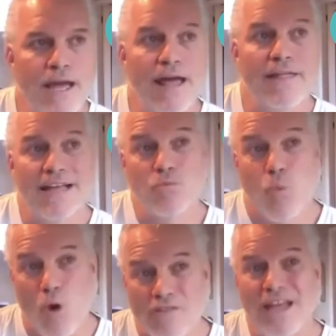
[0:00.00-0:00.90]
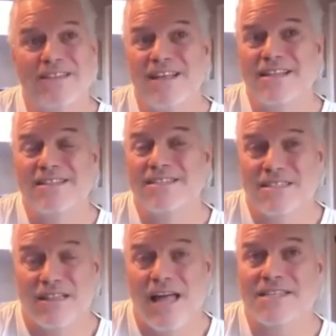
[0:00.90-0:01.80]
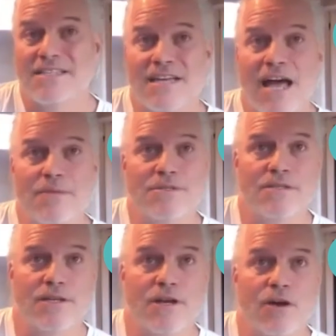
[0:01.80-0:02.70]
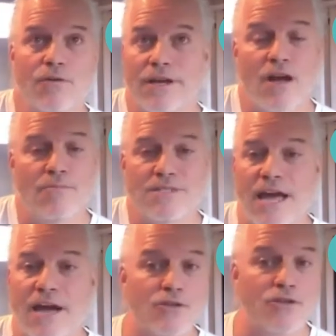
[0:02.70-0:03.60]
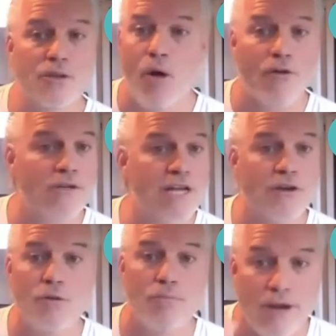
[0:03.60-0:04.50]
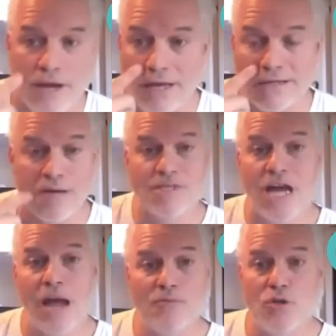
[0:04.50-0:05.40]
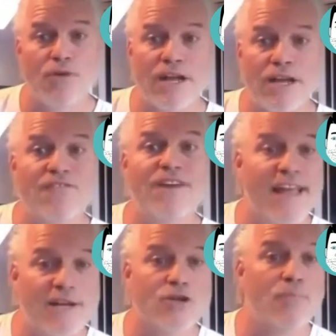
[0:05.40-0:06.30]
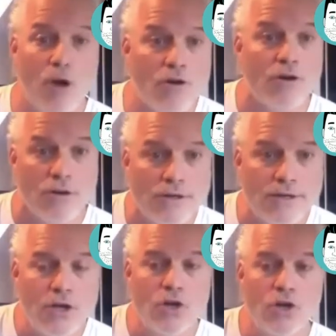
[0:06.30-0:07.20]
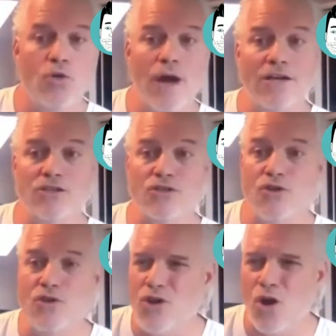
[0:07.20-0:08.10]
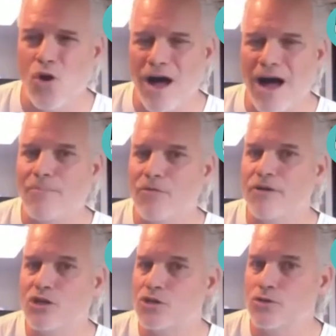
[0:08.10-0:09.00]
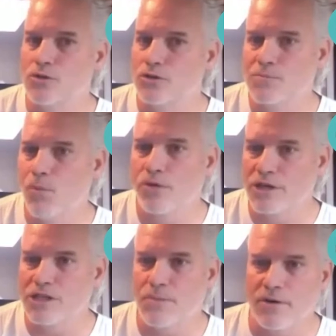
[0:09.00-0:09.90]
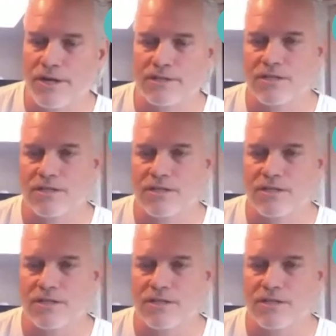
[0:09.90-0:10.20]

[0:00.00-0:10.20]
That's one of, and lots of times, you know, it comes down to the partners that you bring in. Sometimes you bring in a financial partner who has no operational or sport experience.